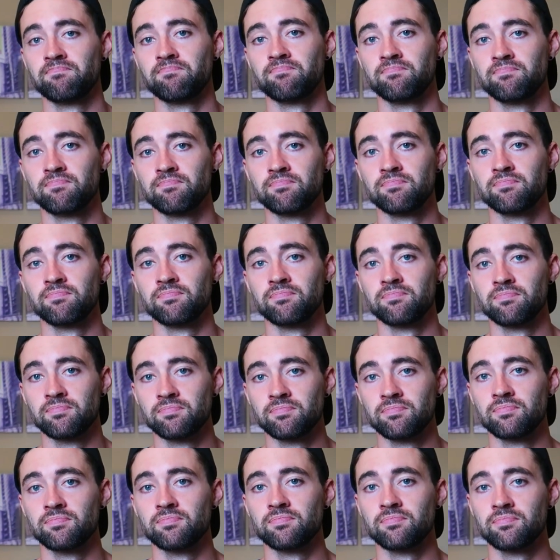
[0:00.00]

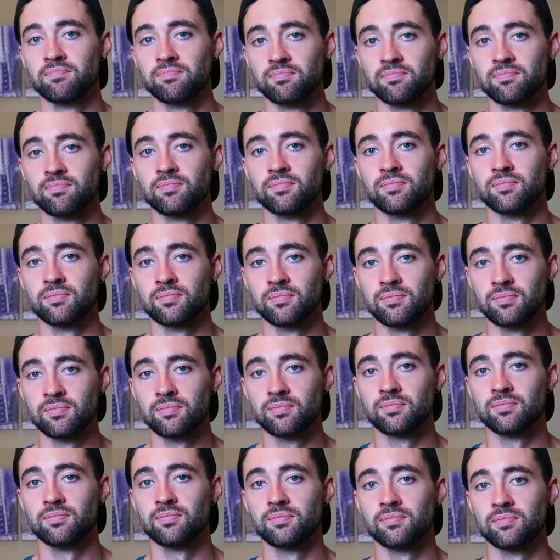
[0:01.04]

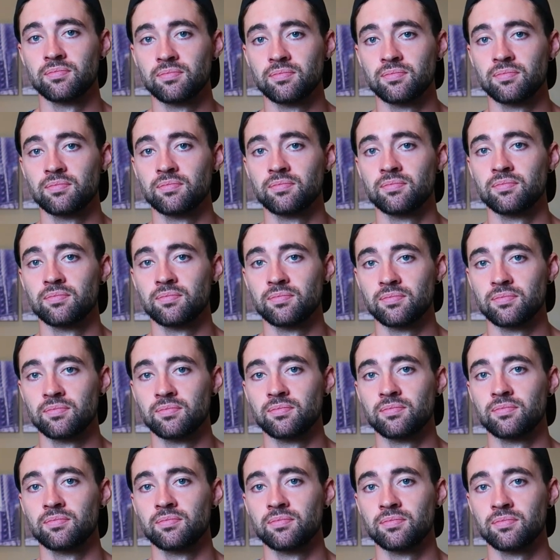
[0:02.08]

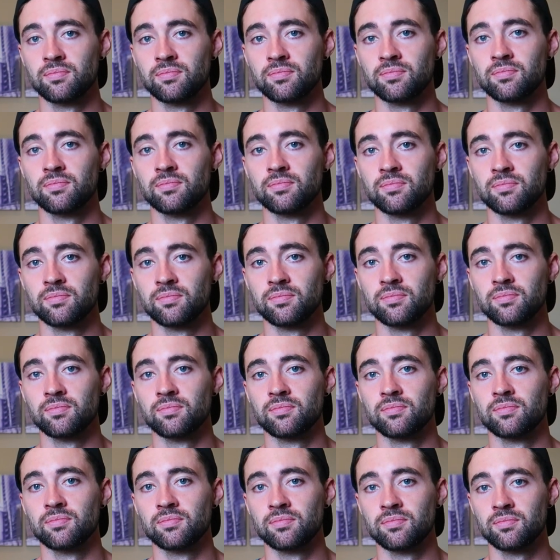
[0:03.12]

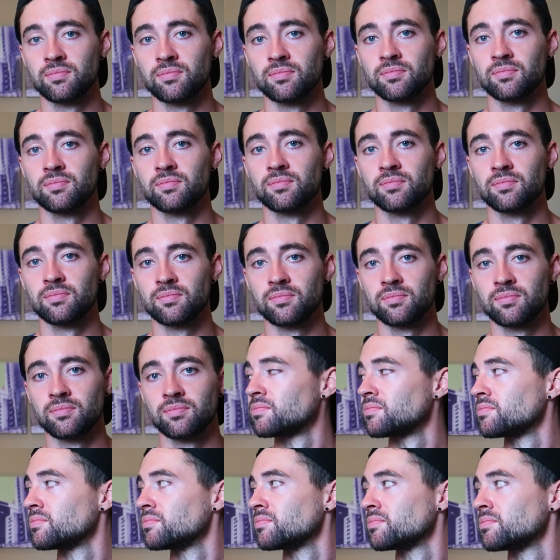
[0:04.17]

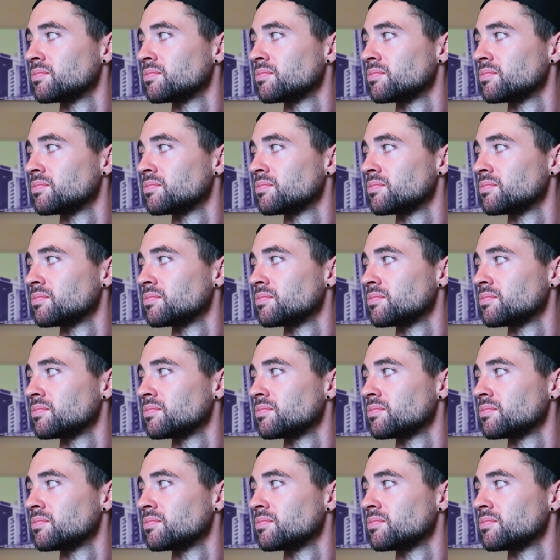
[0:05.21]
No words are spoken by the person on screen.